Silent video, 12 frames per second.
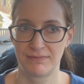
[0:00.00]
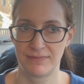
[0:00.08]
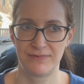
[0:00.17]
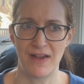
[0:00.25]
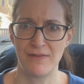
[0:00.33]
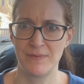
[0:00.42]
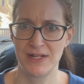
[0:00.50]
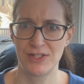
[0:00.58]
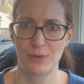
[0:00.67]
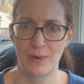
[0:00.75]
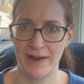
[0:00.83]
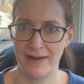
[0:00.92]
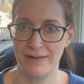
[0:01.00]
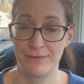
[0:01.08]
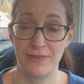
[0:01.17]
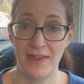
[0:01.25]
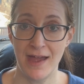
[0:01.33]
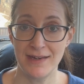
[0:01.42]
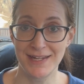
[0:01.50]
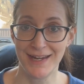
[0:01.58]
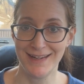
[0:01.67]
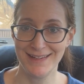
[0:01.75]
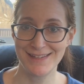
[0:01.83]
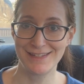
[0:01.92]
5 minutes away, if that.
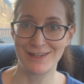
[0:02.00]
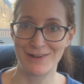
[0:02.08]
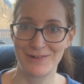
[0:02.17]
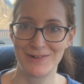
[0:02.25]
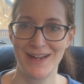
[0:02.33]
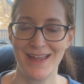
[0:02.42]
So